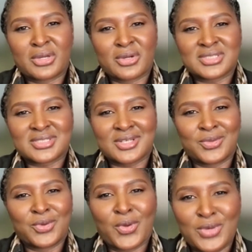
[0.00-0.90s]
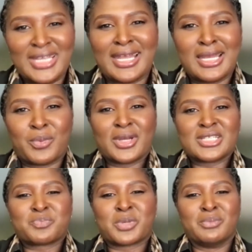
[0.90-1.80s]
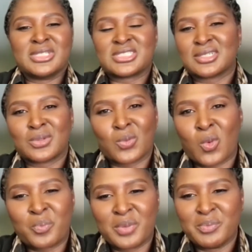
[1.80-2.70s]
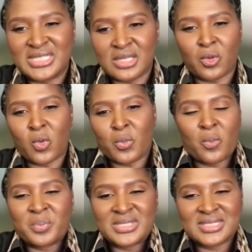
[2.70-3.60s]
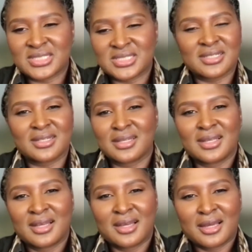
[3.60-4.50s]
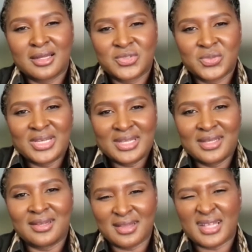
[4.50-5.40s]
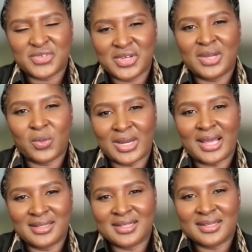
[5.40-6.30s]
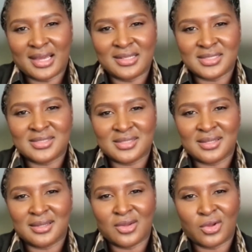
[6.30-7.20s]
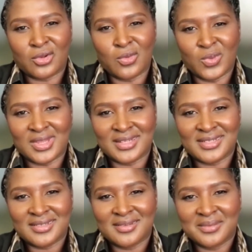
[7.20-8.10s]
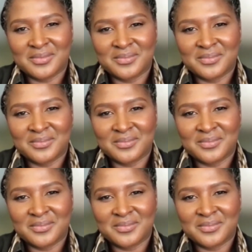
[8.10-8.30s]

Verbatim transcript: because you don't need anybody's permission or permit or, or position uh, to lead and that's really what i did i just uh, got on with it